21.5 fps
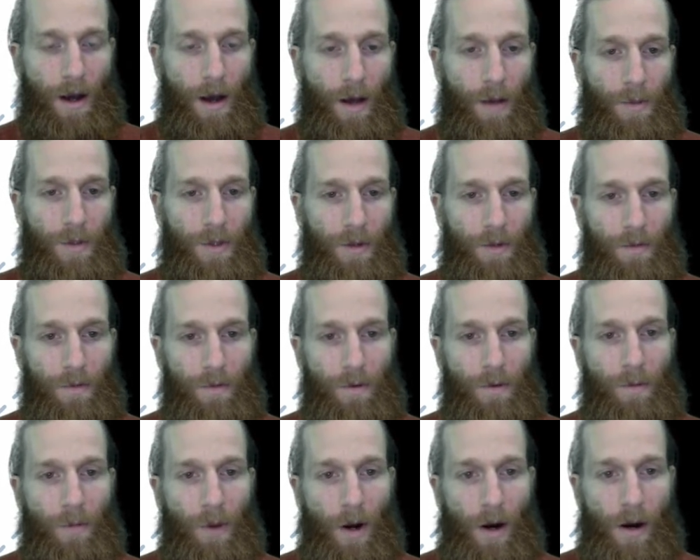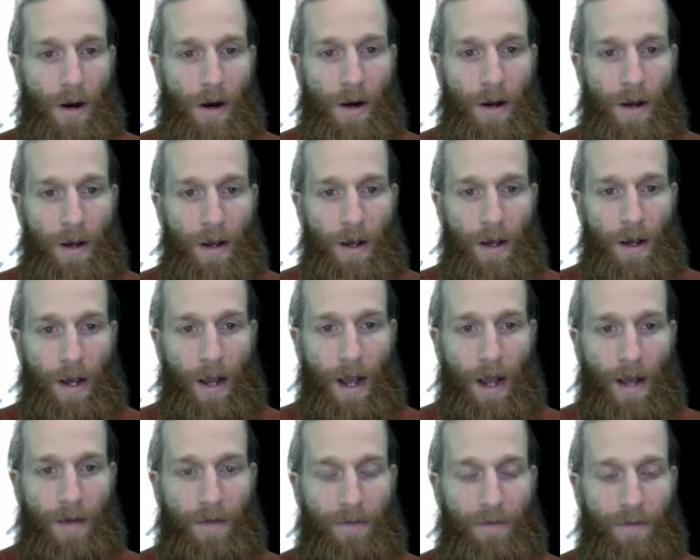So foo and bar
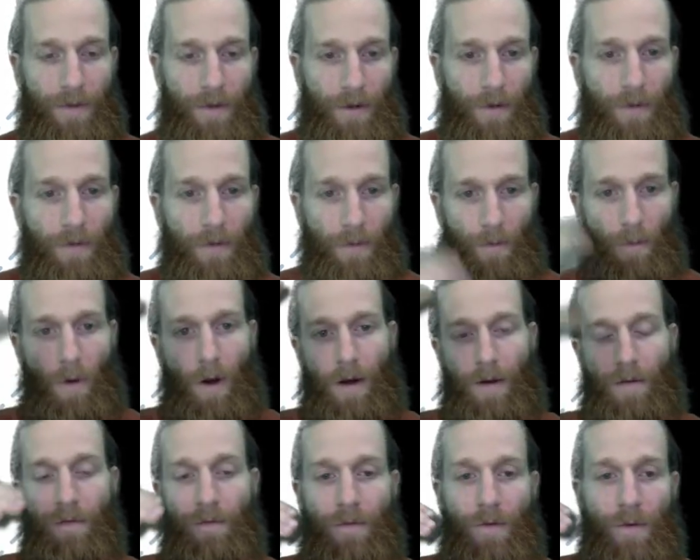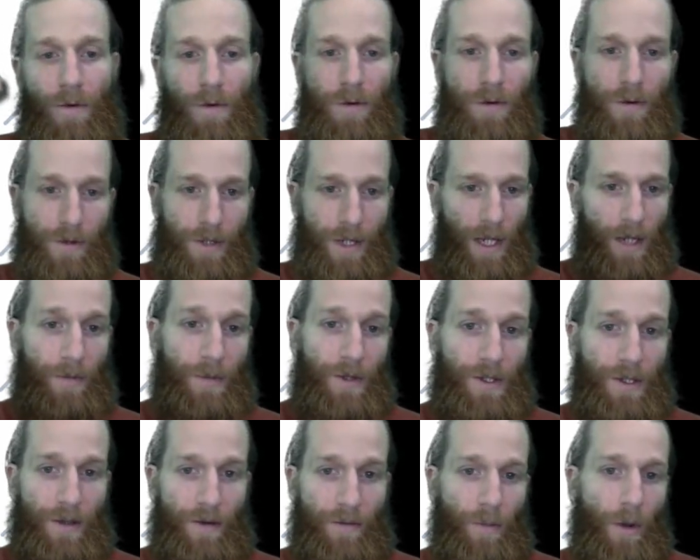have, for one of foo, there's
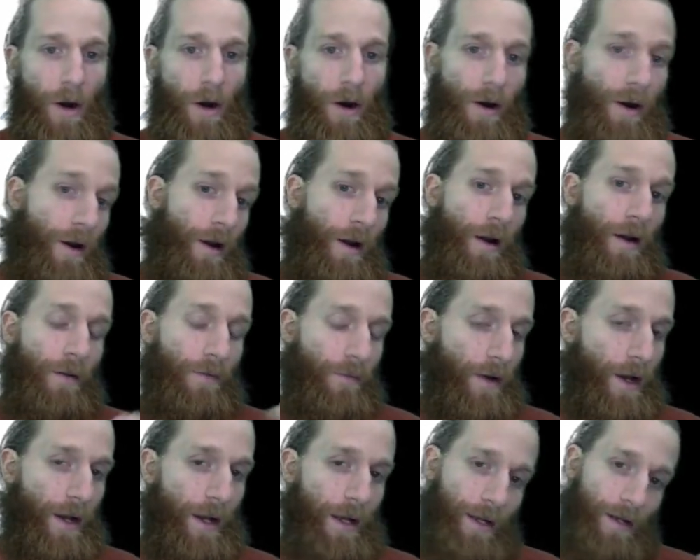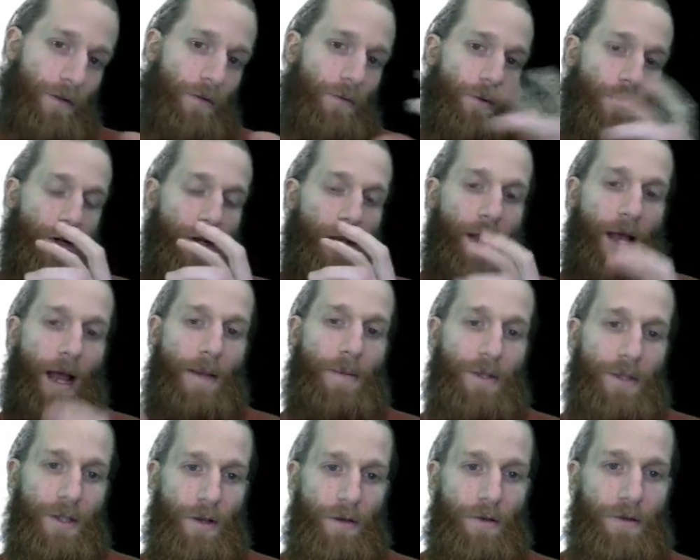ABC of bar, right? And it will
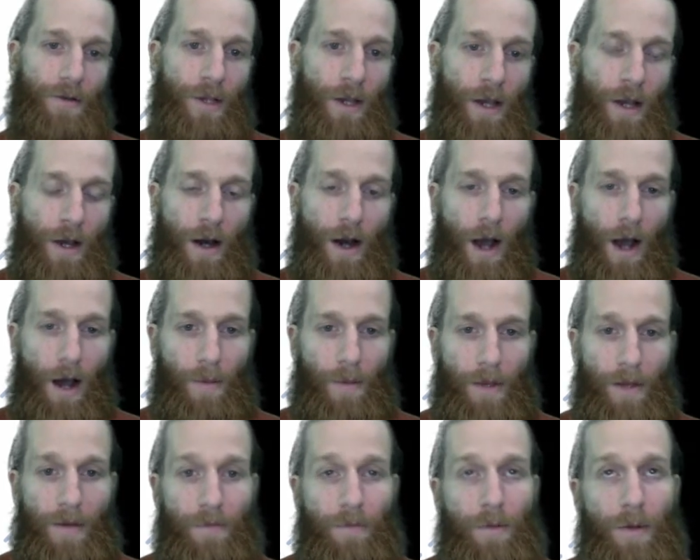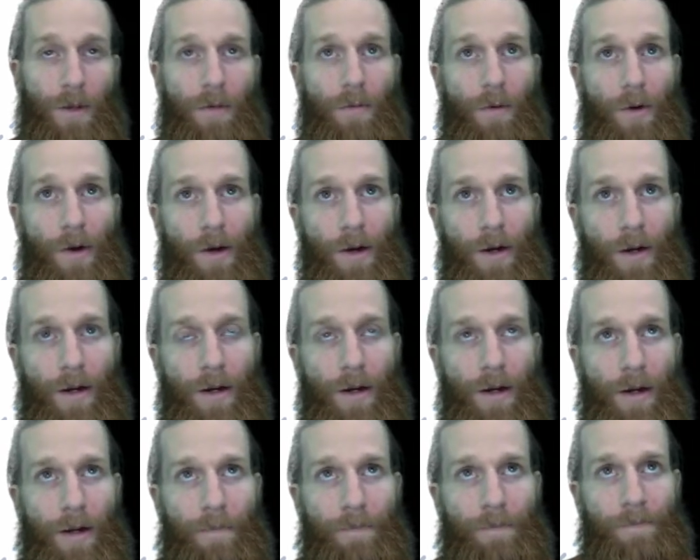collapse those. If we
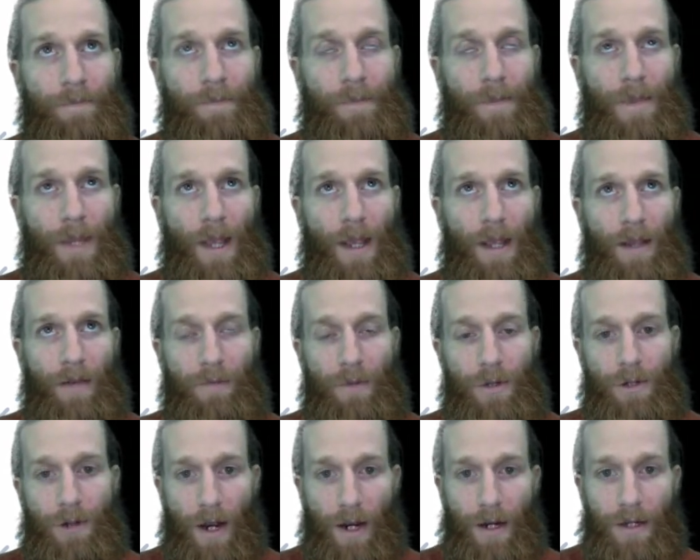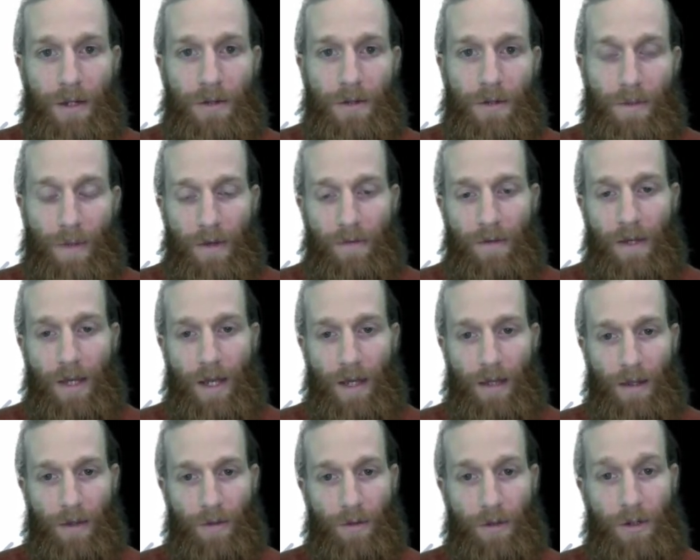tried to use pivot
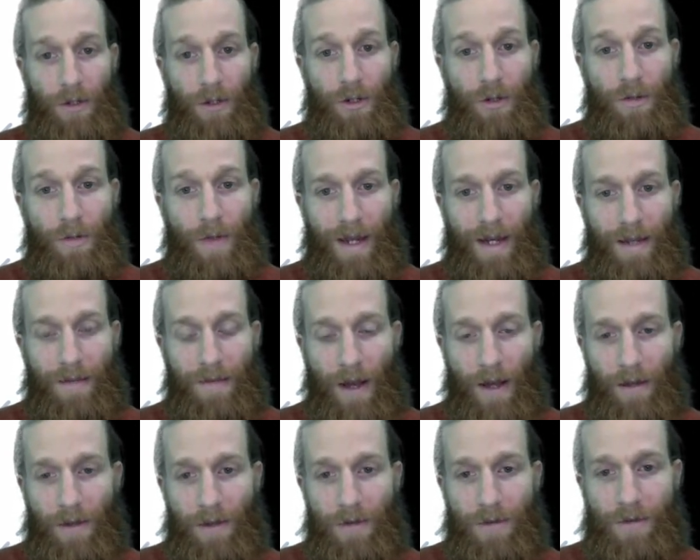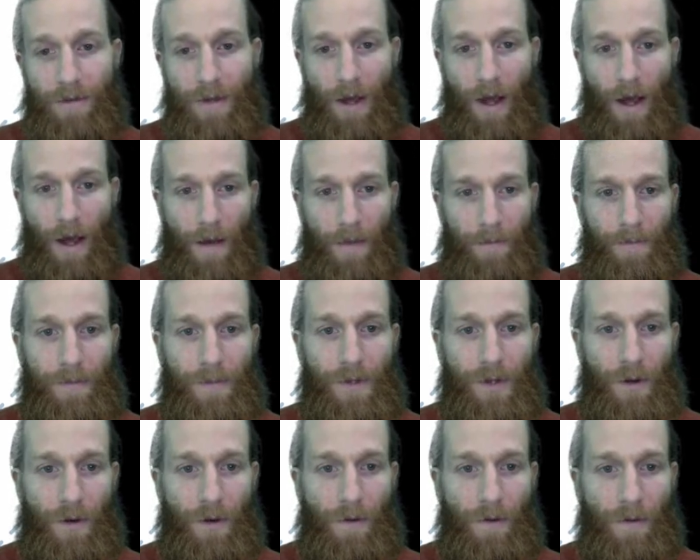and there were too many values,
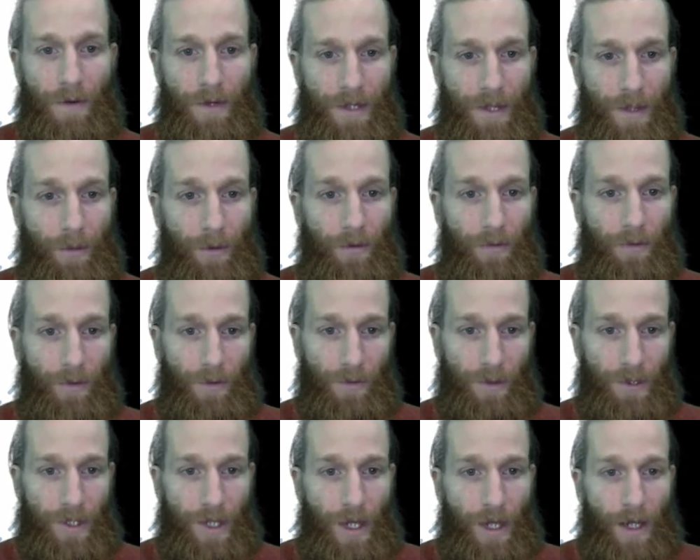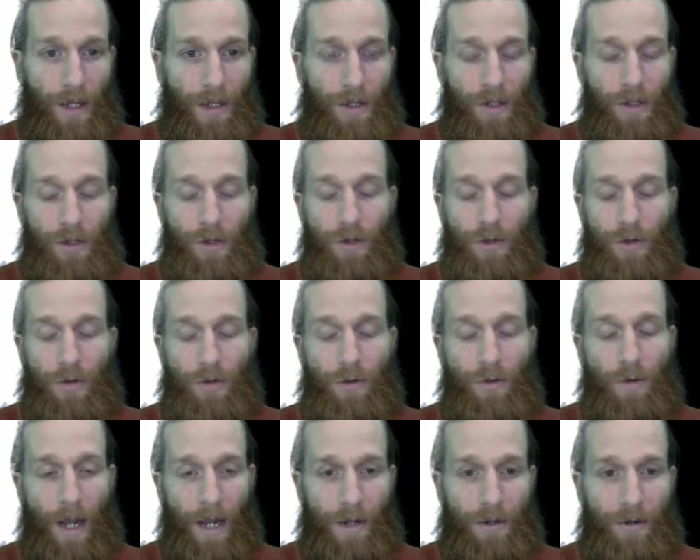so for example, if there was
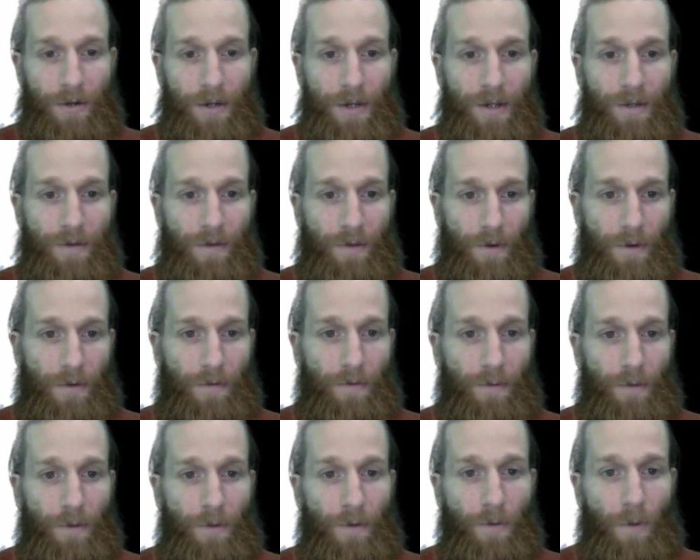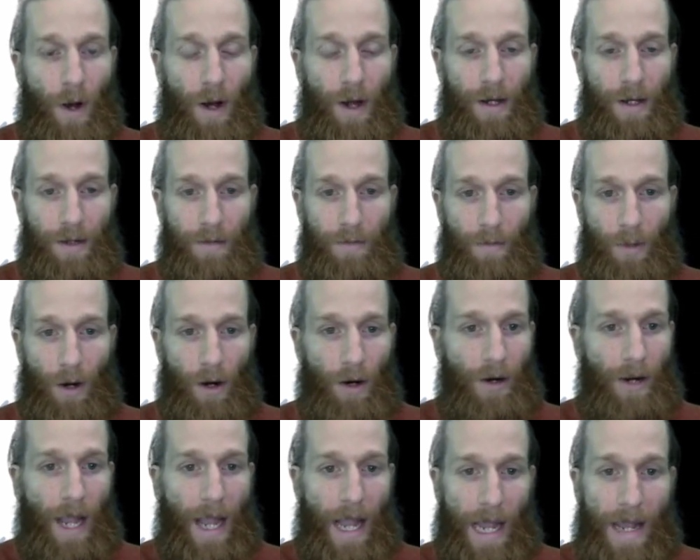2 entries for foo 1 and bar
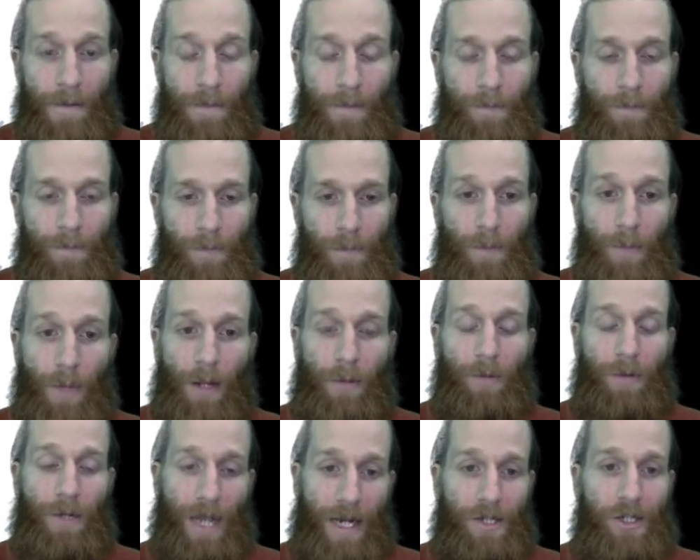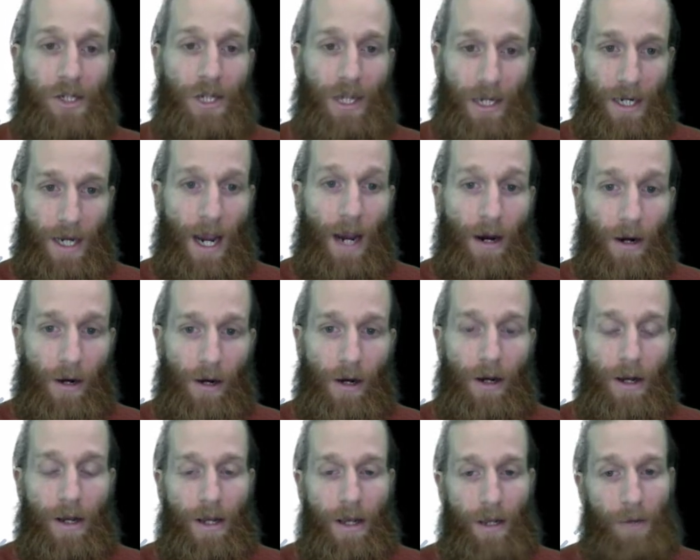A, right, we'd actually get an error.
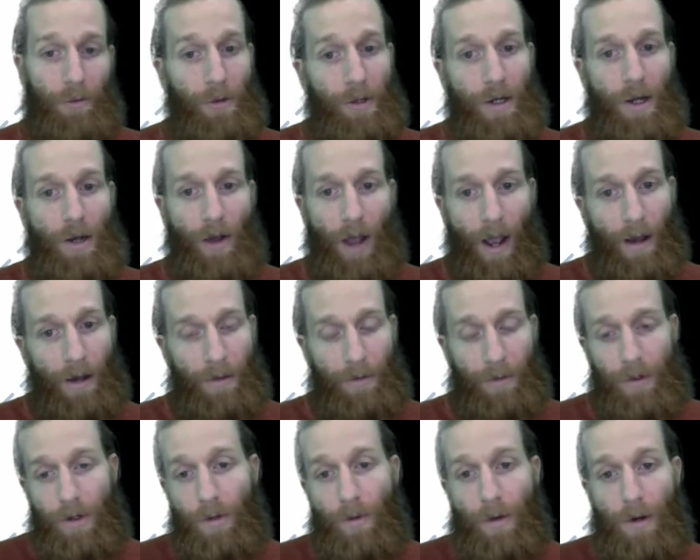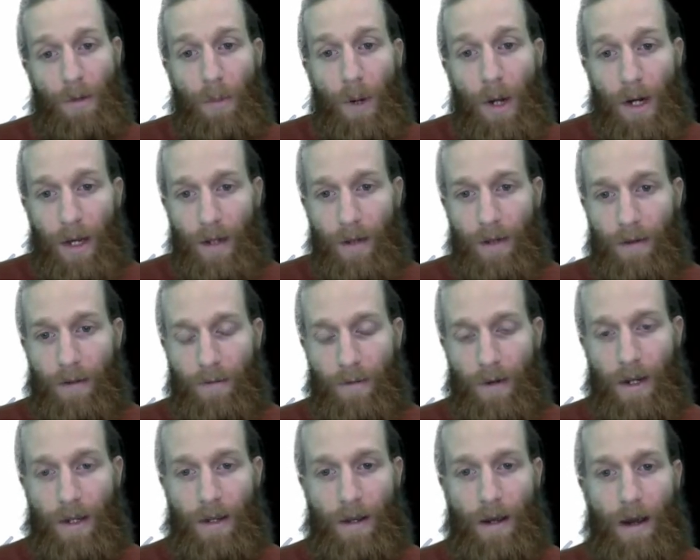It wouldn't know where to put it,
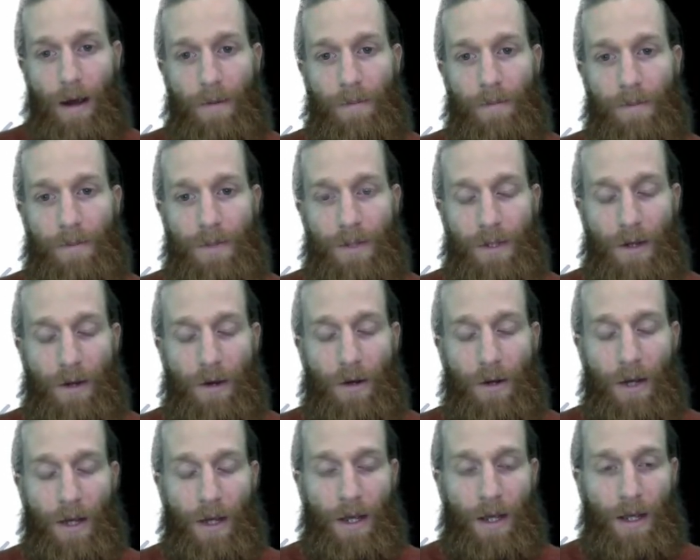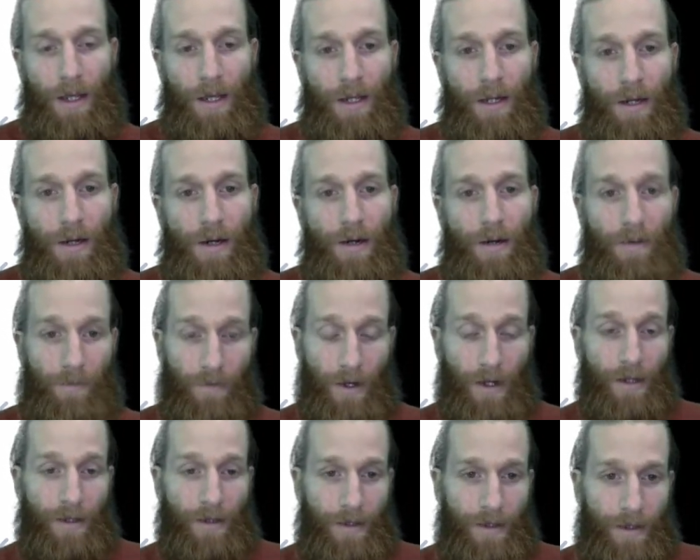right? So here,
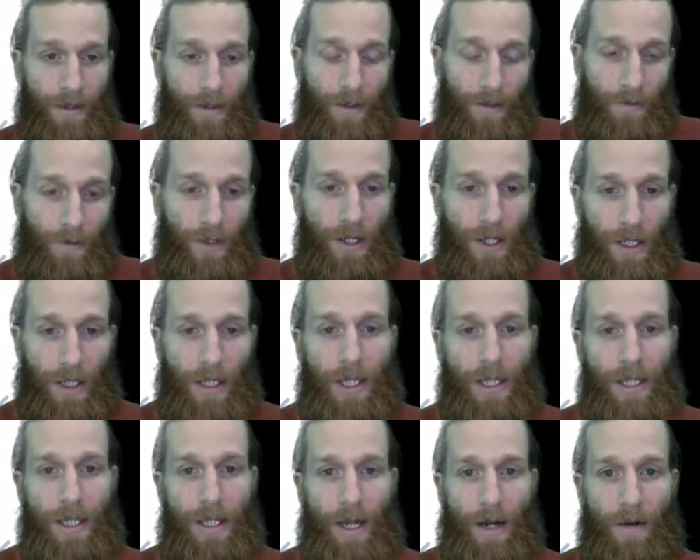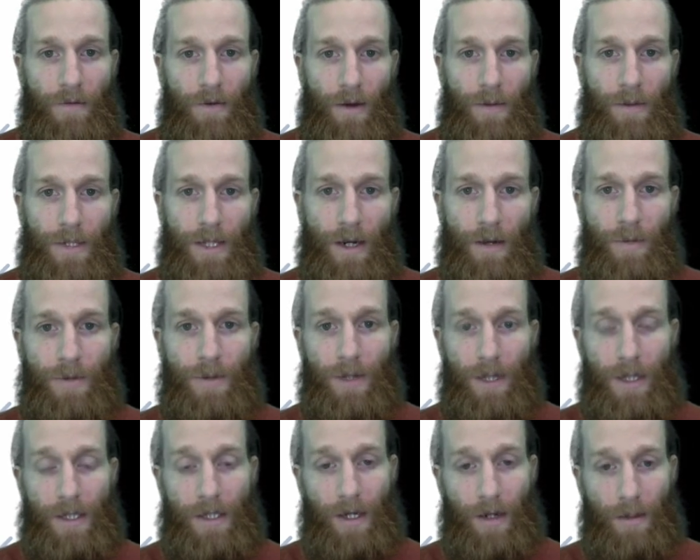right, conveniently the data frame set up so
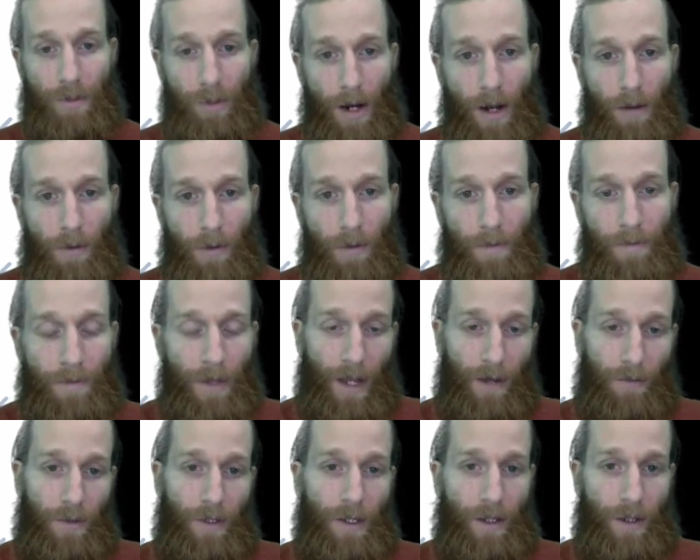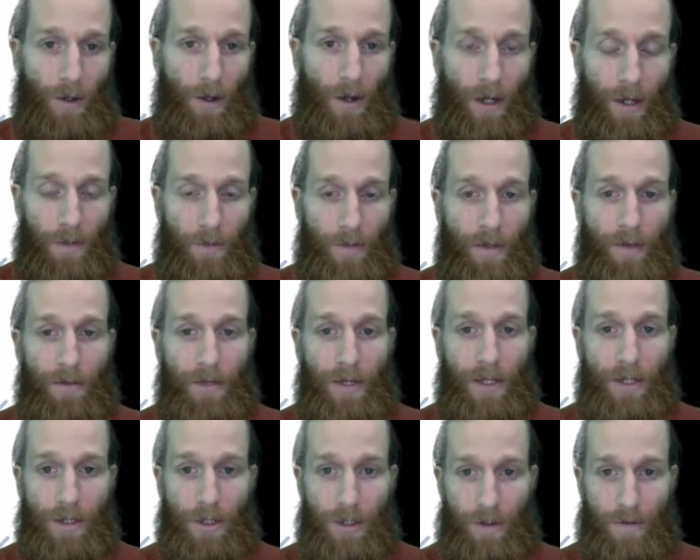that's not a problem, and we can go ahead and pivot
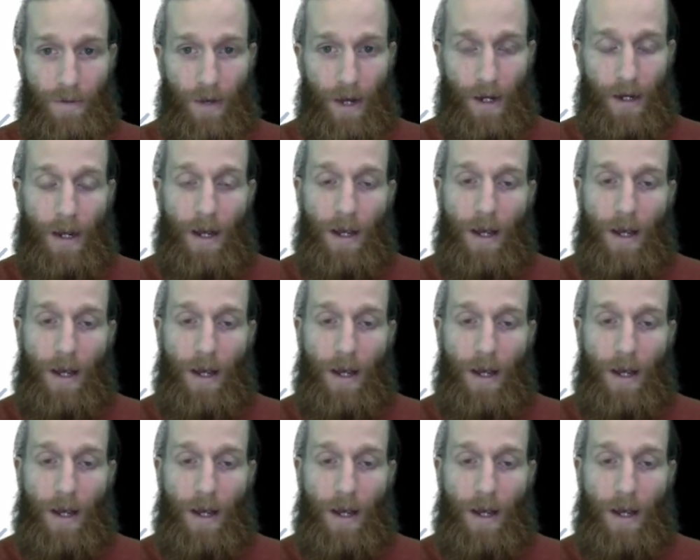this just fine.